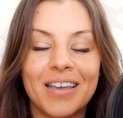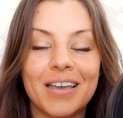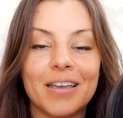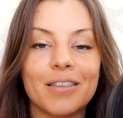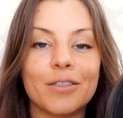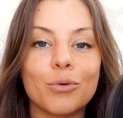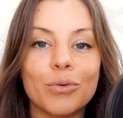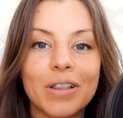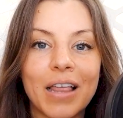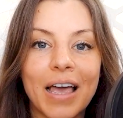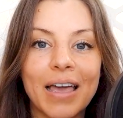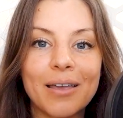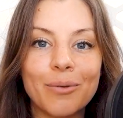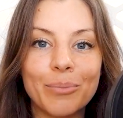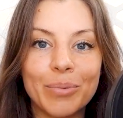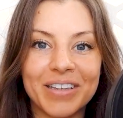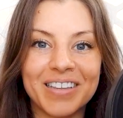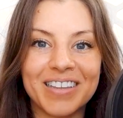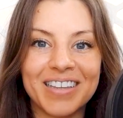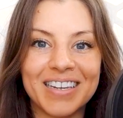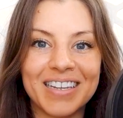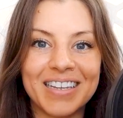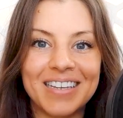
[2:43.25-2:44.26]
in the
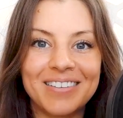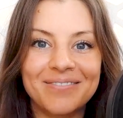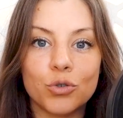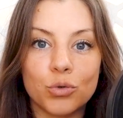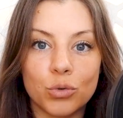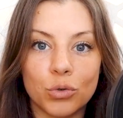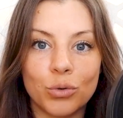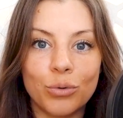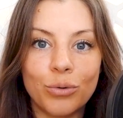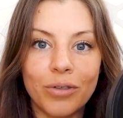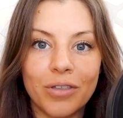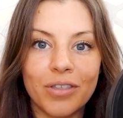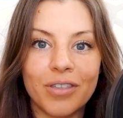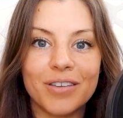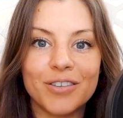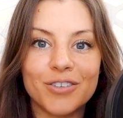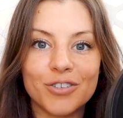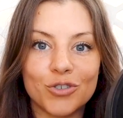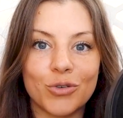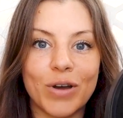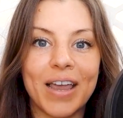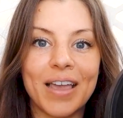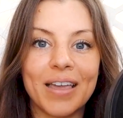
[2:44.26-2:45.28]
reliability, truth,
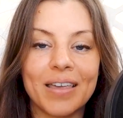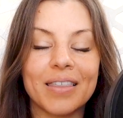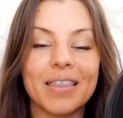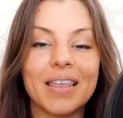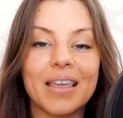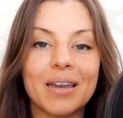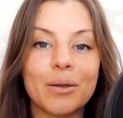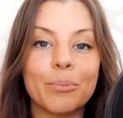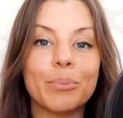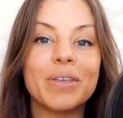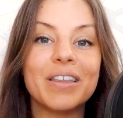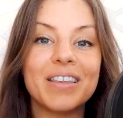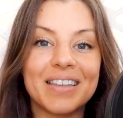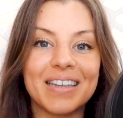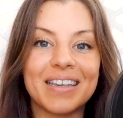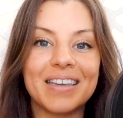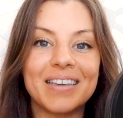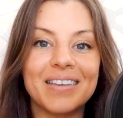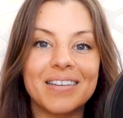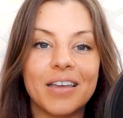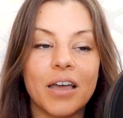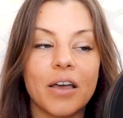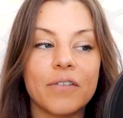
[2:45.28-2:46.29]
strength, and
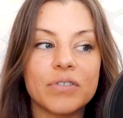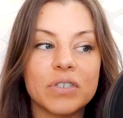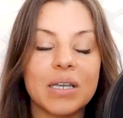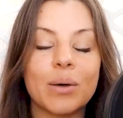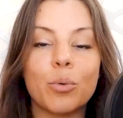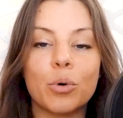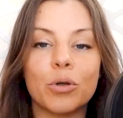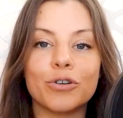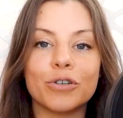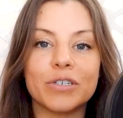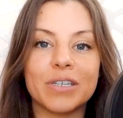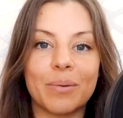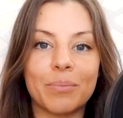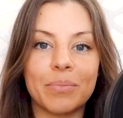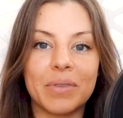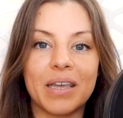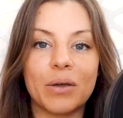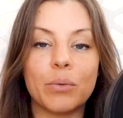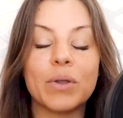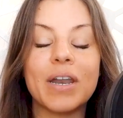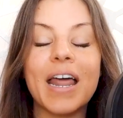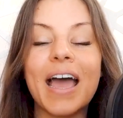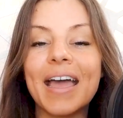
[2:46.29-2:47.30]
ability of someone or
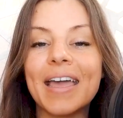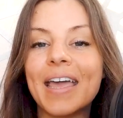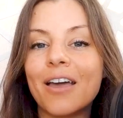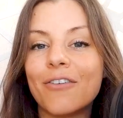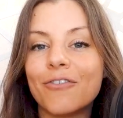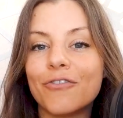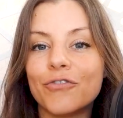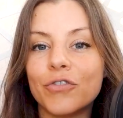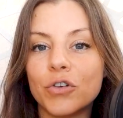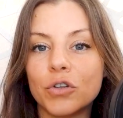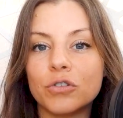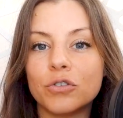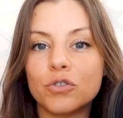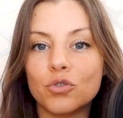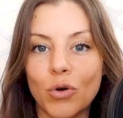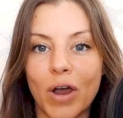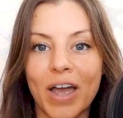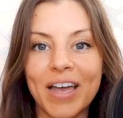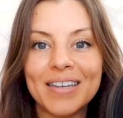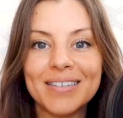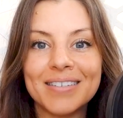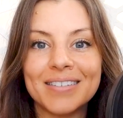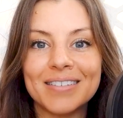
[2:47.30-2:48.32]
something. When I have full
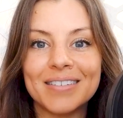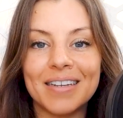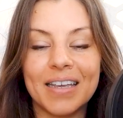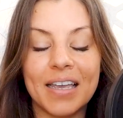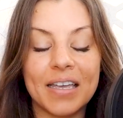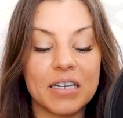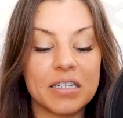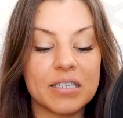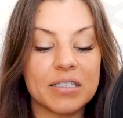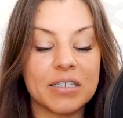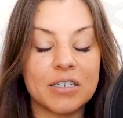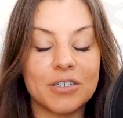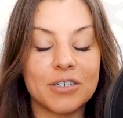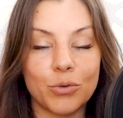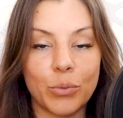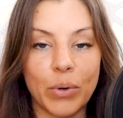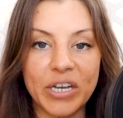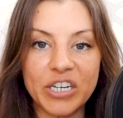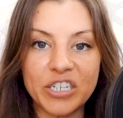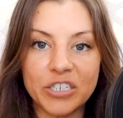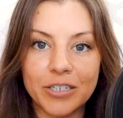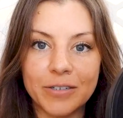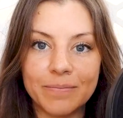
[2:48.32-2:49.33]
trust in a
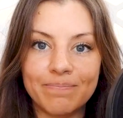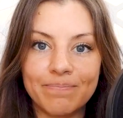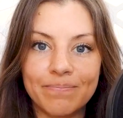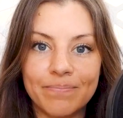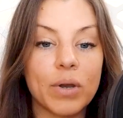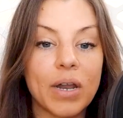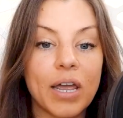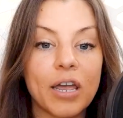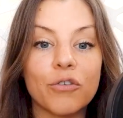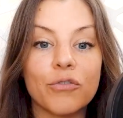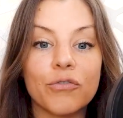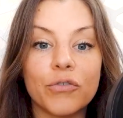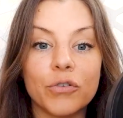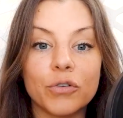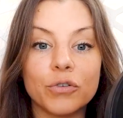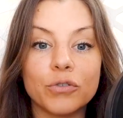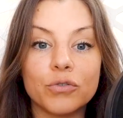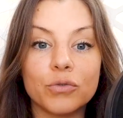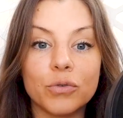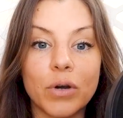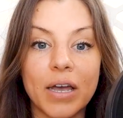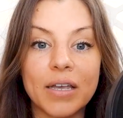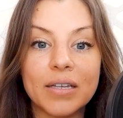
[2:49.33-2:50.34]
situation, when I have
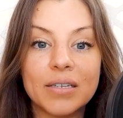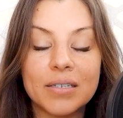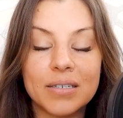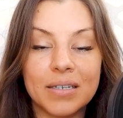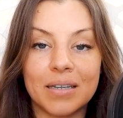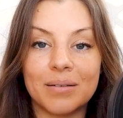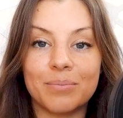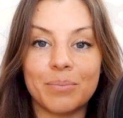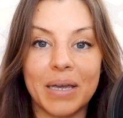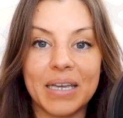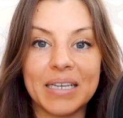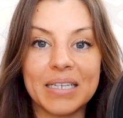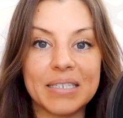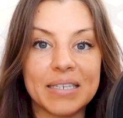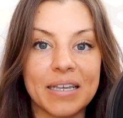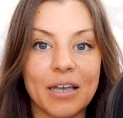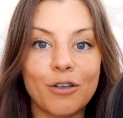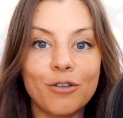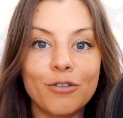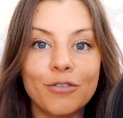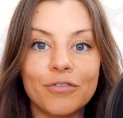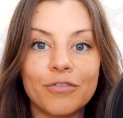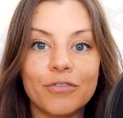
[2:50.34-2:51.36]
full trust in
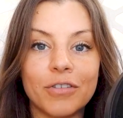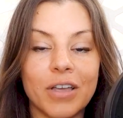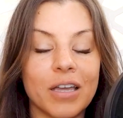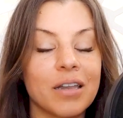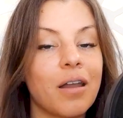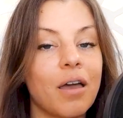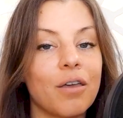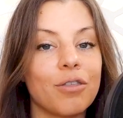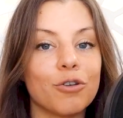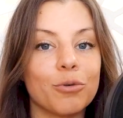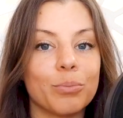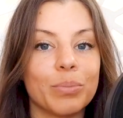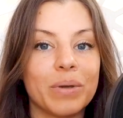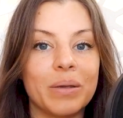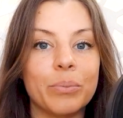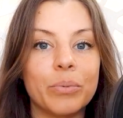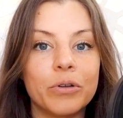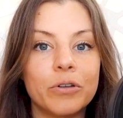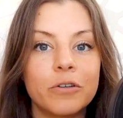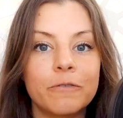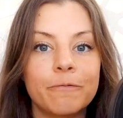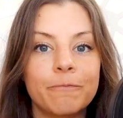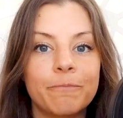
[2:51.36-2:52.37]
myself and other
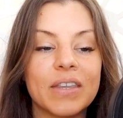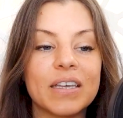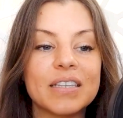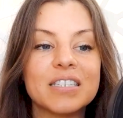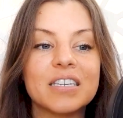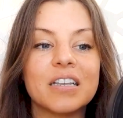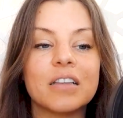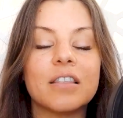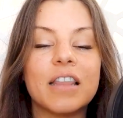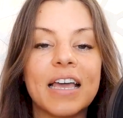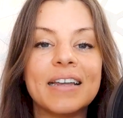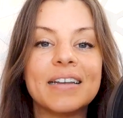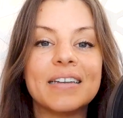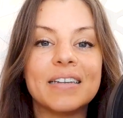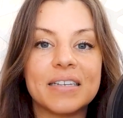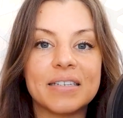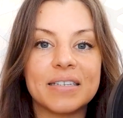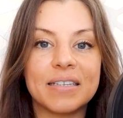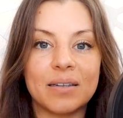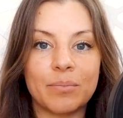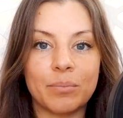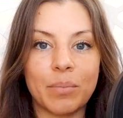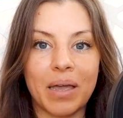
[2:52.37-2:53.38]
people, that's a
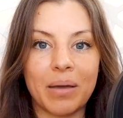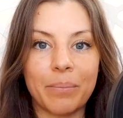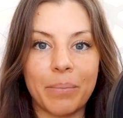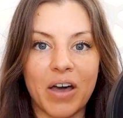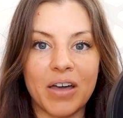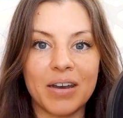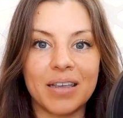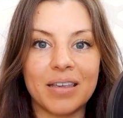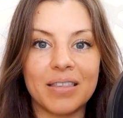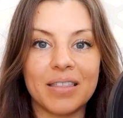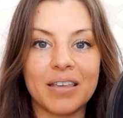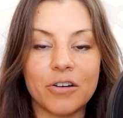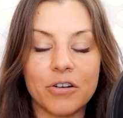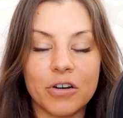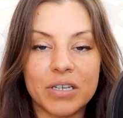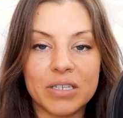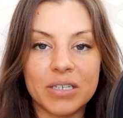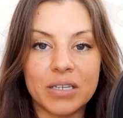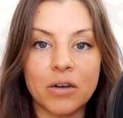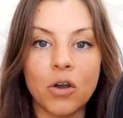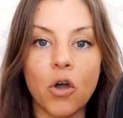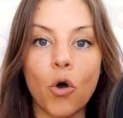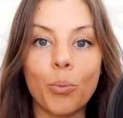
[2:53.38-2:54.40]
lightness in my body. There
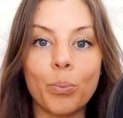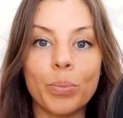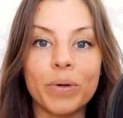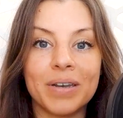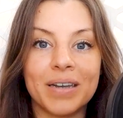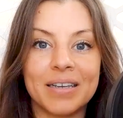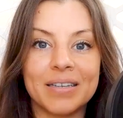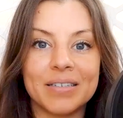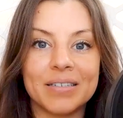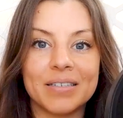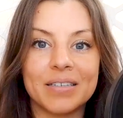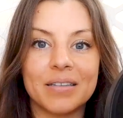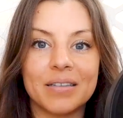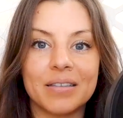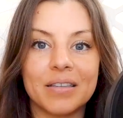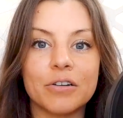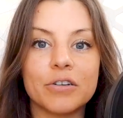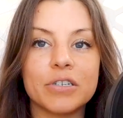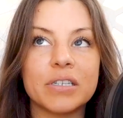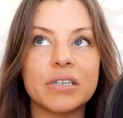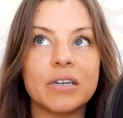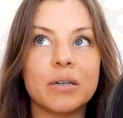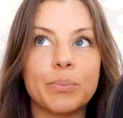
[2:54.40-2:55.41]
is an openness.
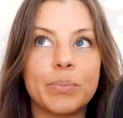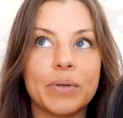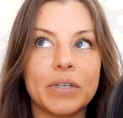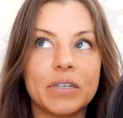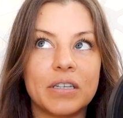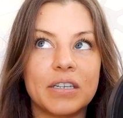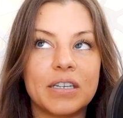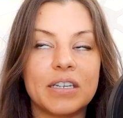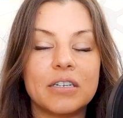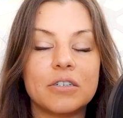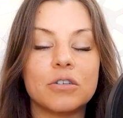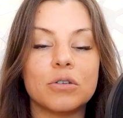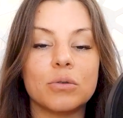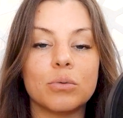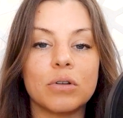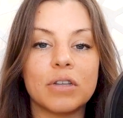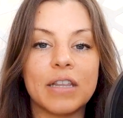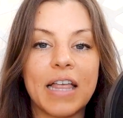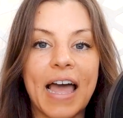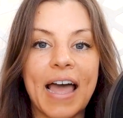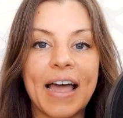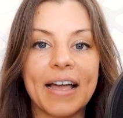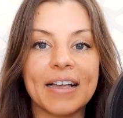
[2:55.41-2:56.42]
There's an ability to
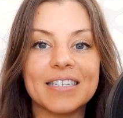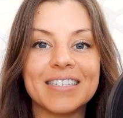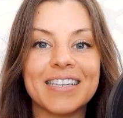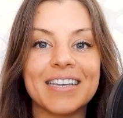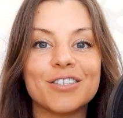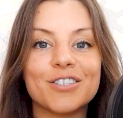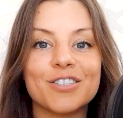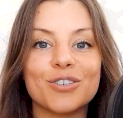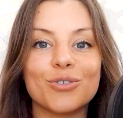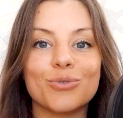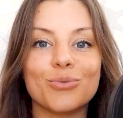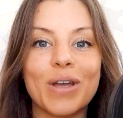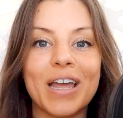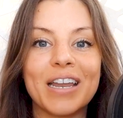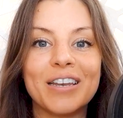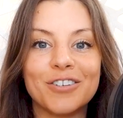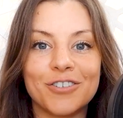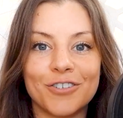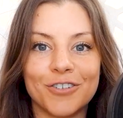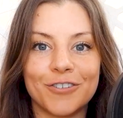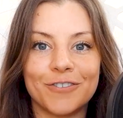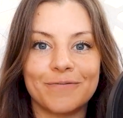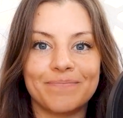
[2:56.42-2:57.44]
relax and
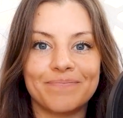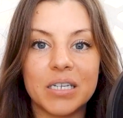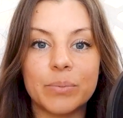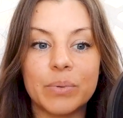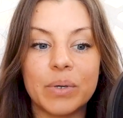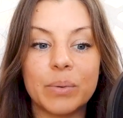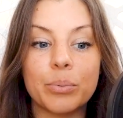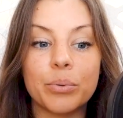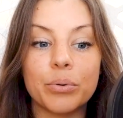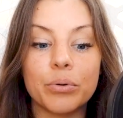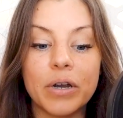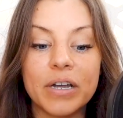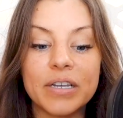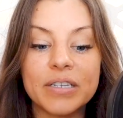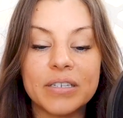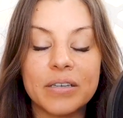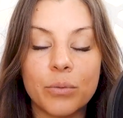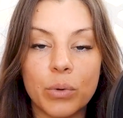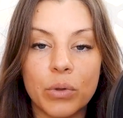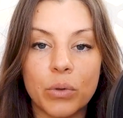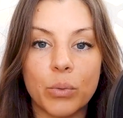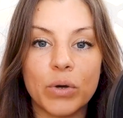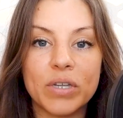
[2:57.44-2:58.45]
surrender, to be
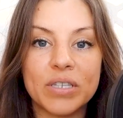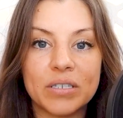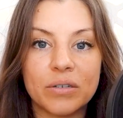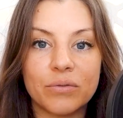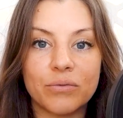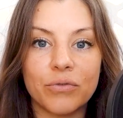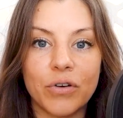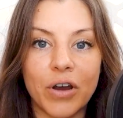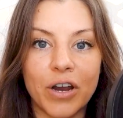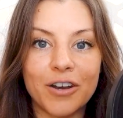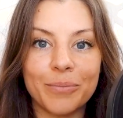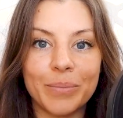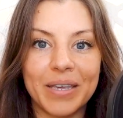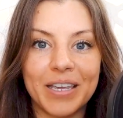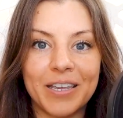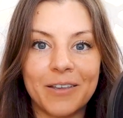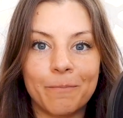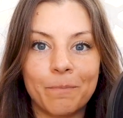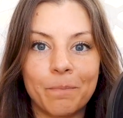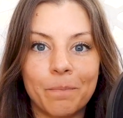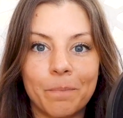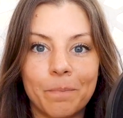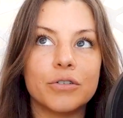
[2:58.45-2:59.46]
present with what's in front of
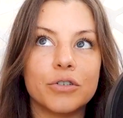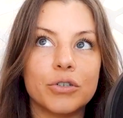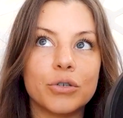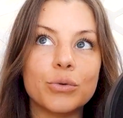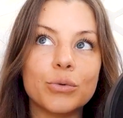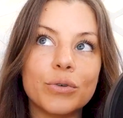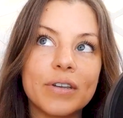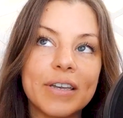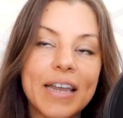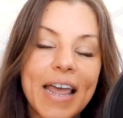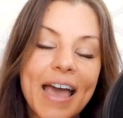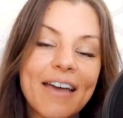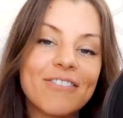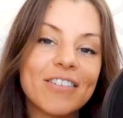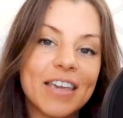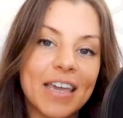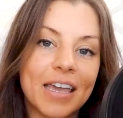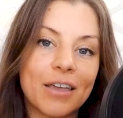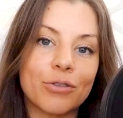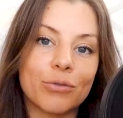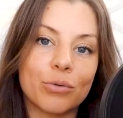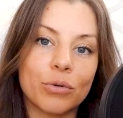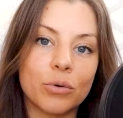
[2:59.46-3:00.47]
me, to
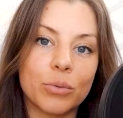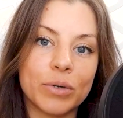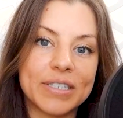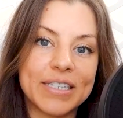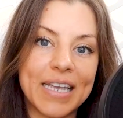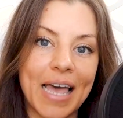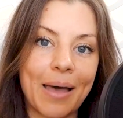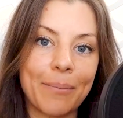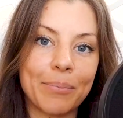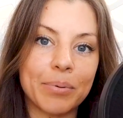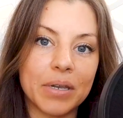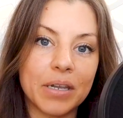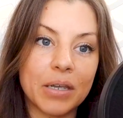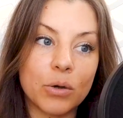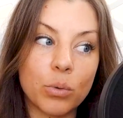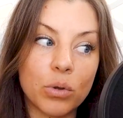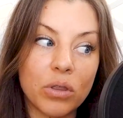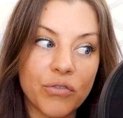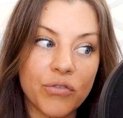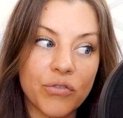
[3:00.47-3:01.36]
navigate through what's happening with